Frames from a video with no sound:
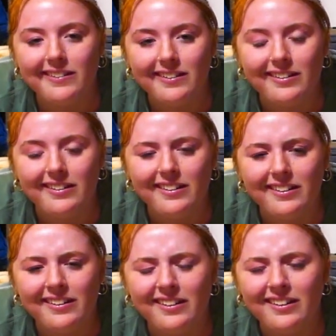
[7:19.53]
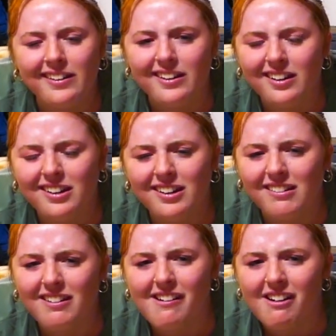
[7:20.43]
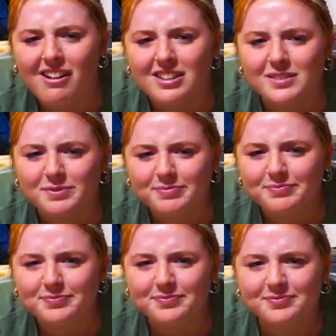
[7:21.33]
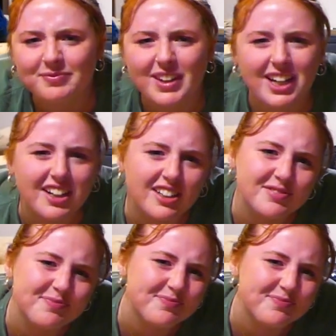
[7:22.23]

Keep the elbows and the shoulders soft. Breathe in. Release the